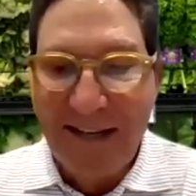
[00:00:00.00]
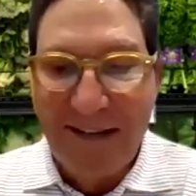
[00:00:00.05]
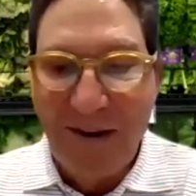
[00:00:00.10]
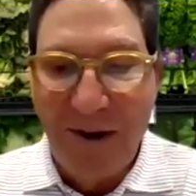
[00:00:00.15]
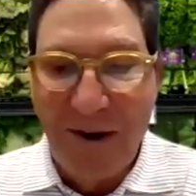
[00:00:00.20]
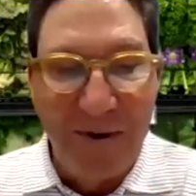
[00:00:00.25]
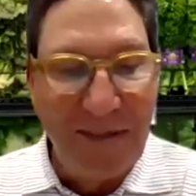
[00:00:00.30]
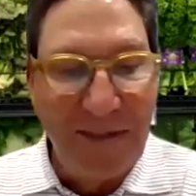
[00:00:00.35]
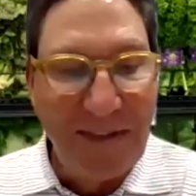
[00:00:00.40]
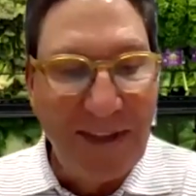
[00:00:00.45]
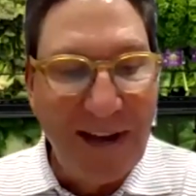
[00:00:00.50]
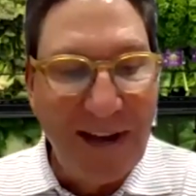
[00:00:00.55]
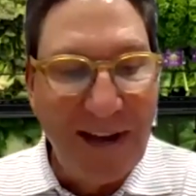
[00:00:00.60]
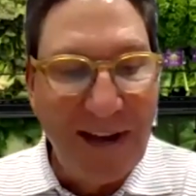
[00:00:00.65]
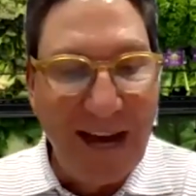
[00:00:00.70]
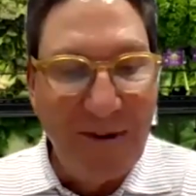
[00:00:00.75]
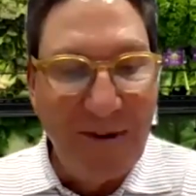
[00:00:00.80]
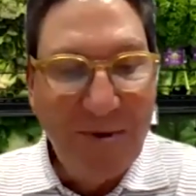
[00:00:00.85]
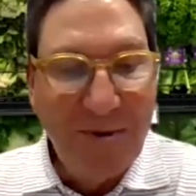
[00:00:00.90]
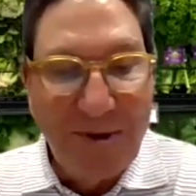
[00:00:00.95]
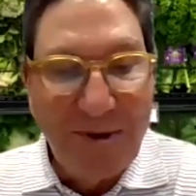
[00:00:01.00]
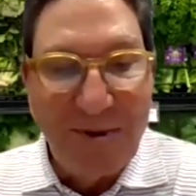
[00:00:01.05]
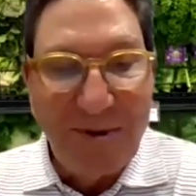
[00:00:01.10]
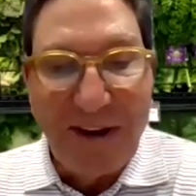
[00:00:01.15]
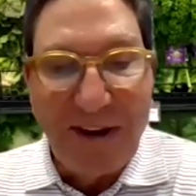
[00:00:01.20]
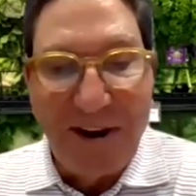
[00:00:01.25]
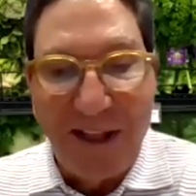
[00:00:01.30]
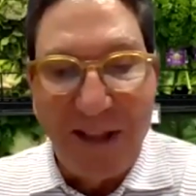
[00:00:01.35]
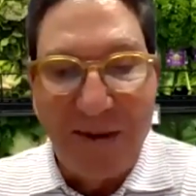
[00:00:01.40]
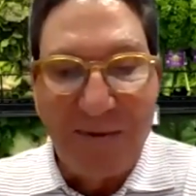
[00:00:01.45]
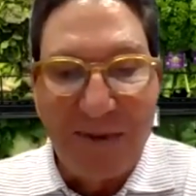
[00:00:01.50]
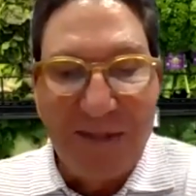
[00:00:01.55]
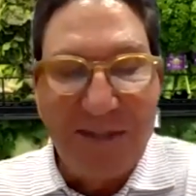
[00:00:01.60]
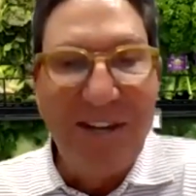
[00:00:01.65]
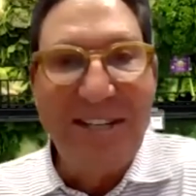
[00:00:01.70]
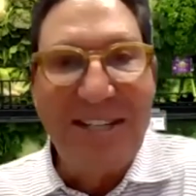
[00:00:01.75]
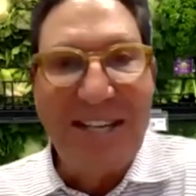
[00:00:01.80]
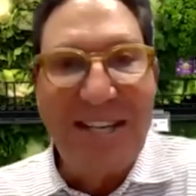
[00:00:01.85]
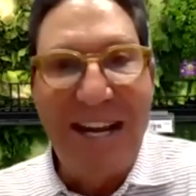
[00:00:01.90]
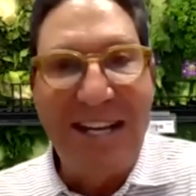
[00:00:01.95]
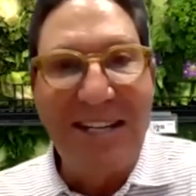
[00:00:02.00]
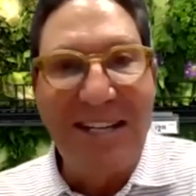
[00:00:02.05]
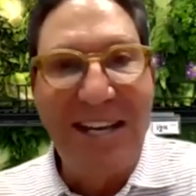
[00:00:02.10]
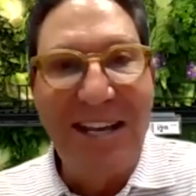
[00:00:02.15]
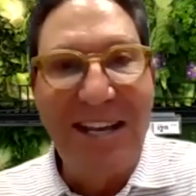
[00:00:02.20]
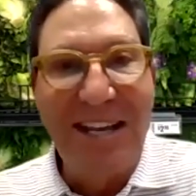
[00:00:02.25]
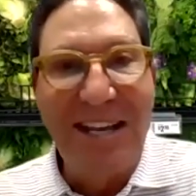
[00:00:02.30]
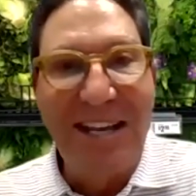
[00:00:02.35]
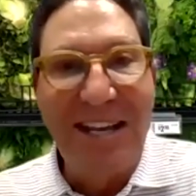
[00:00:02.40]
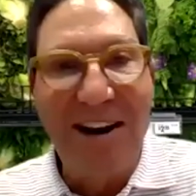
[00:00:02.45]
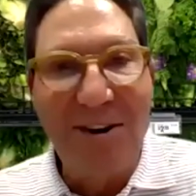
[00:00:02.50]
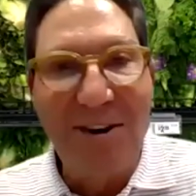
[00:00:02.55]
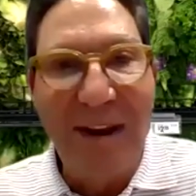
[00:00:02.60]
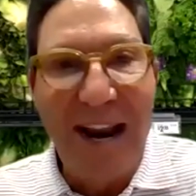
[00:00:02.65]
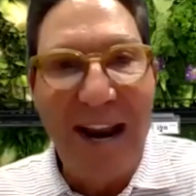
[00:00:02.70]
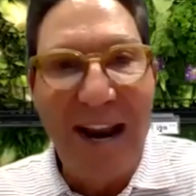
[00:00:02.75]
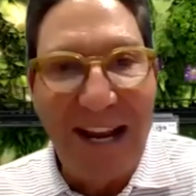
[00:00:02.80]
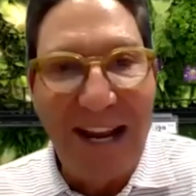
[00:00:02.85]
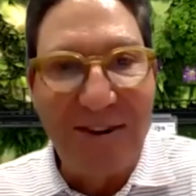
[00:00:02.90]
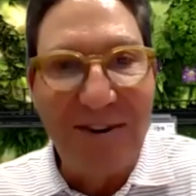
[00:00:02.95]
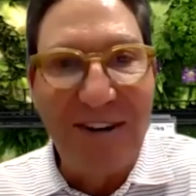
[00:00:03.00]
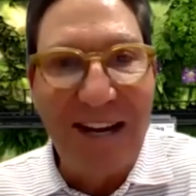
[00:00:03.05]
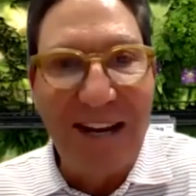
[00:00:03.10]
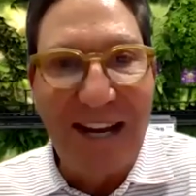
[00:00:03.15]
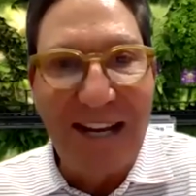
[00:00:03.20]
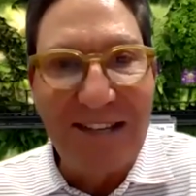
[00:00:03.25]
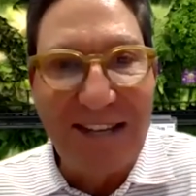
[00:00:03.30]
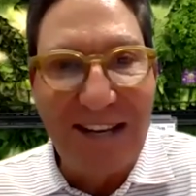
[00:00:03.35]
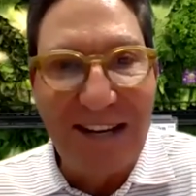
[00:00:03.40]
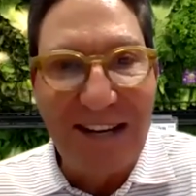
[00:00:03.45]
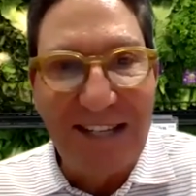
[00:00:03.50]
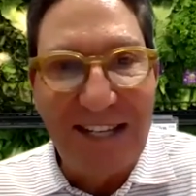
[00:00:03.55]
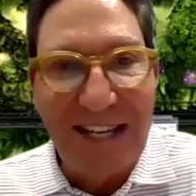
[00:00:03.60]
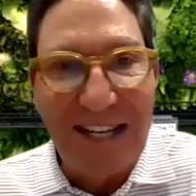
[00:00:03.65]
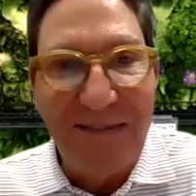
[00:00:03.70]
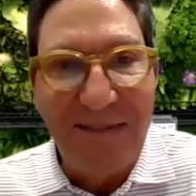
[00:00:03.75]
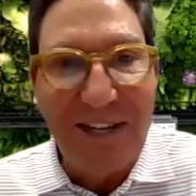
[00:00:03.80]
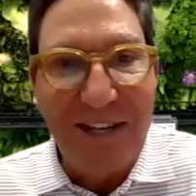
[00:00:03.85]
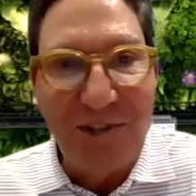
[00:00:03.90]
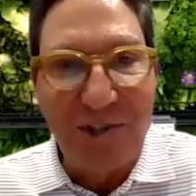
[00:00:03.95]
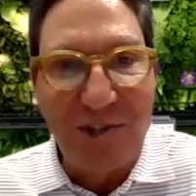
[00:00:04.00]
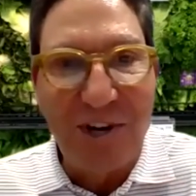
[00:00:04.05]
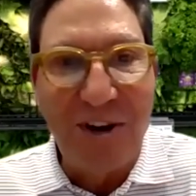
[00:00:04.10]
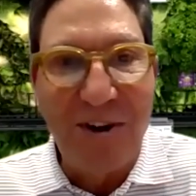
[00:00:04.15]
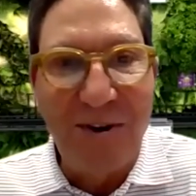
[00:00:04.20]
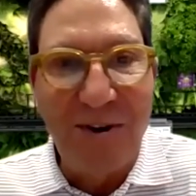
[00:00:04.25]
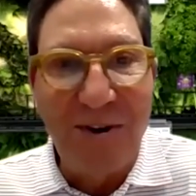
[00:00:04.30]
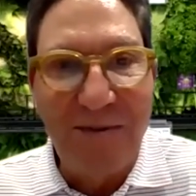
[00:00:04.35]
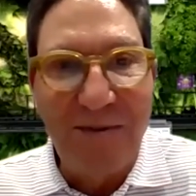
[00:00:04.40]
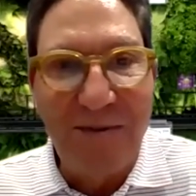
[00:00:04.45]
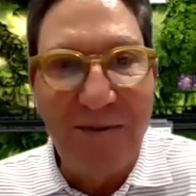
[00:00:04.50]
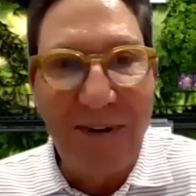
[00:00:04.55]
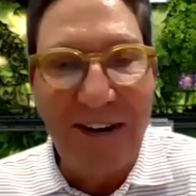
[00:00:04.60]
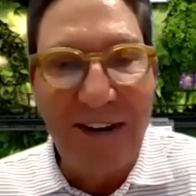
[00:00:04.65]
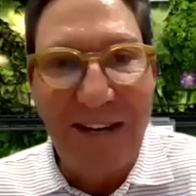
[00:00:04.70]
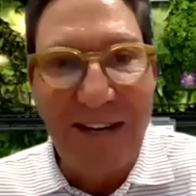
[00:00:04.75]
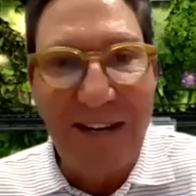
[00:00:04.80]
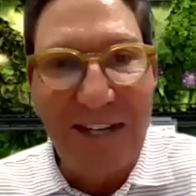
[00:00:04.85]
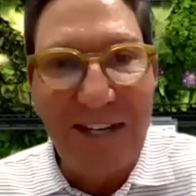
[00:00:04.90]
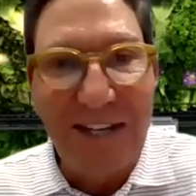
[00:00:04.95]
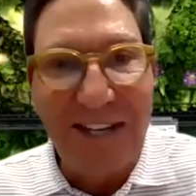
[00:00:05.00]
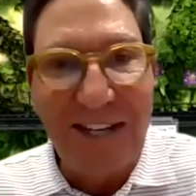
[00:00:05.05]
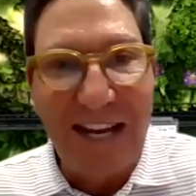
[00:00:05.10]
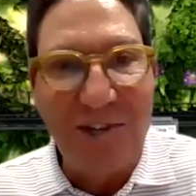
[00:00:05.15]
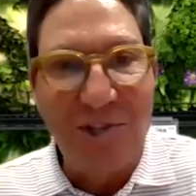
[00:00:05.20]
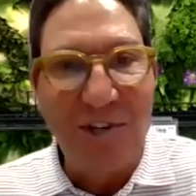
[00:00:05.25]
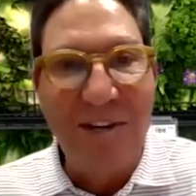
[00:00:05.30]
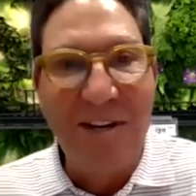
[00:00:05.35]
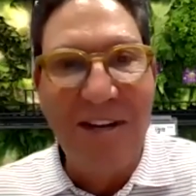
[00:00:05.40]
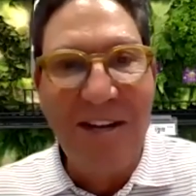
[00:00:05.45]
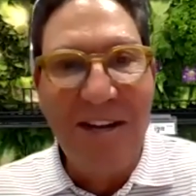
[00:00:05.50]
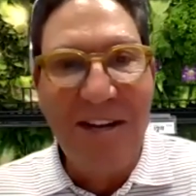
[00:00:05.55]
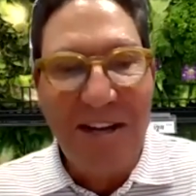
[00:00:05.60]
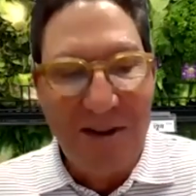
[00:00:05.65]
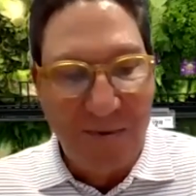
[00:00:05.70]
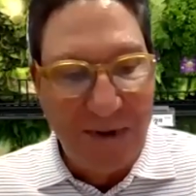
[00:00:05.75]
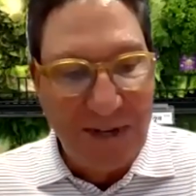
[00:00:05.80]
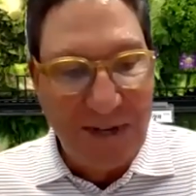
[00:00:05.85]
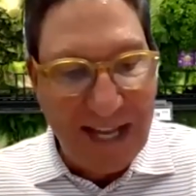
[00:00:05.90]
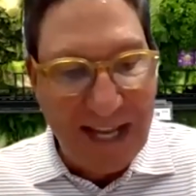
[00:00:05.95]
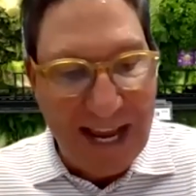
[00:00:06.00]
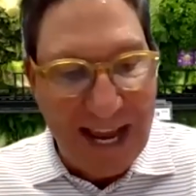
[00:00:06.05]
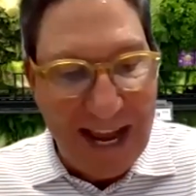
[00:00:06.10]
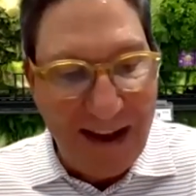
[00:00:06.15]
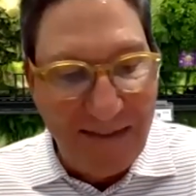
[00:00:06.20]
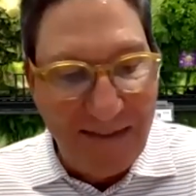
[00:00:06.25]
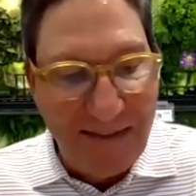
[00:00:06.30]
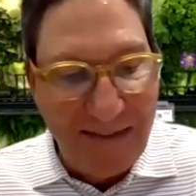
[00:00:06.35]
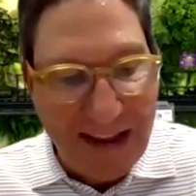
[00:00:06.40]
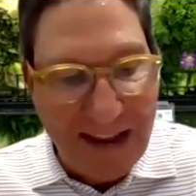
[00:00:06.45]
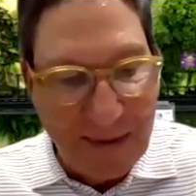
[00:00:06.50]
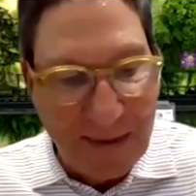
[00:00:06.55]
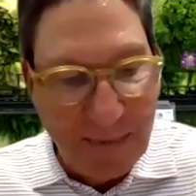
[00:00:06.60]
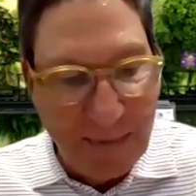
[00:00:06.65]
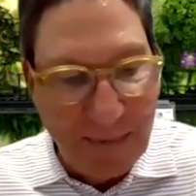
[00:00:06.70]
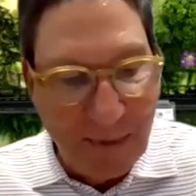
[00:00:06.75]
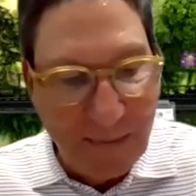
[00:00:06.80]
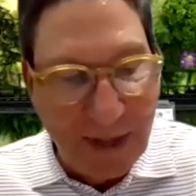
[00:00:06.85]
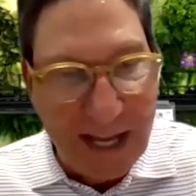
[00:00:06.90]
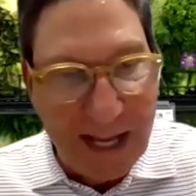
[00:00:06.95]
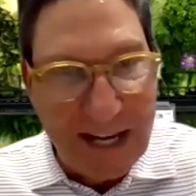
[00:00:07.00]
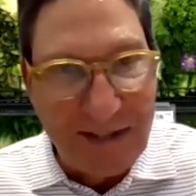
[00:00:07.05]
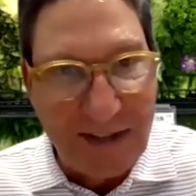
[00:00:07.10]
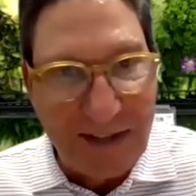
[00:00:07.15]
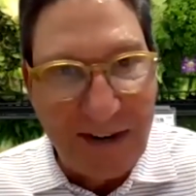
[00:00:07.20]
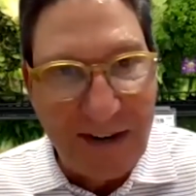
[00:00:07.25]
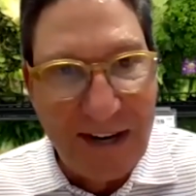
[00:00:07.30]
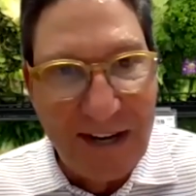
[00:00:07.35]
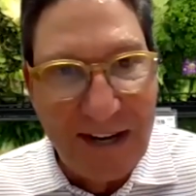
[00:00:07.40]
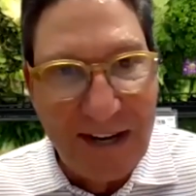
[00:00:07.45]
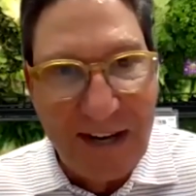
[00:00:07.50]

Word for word: Hoda thought, who knew that all it was going to take to get onto an anchor desk at a TV show on a TV station was to have a navy blue blazer.